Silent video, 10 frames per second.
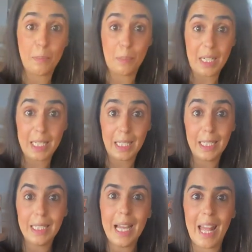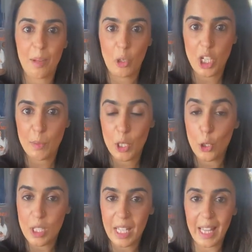butter, and I'm going to be
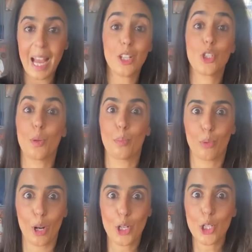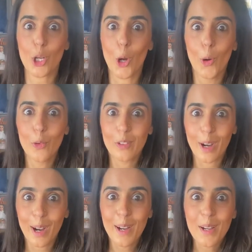using that to brush
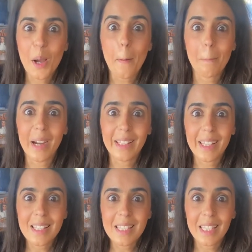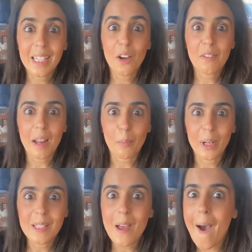over my Desi
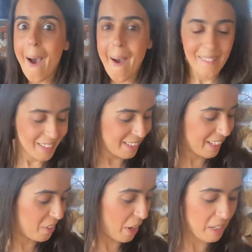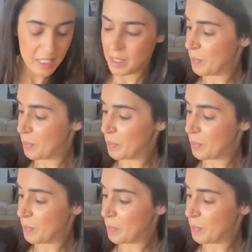flatbread. Okay, right,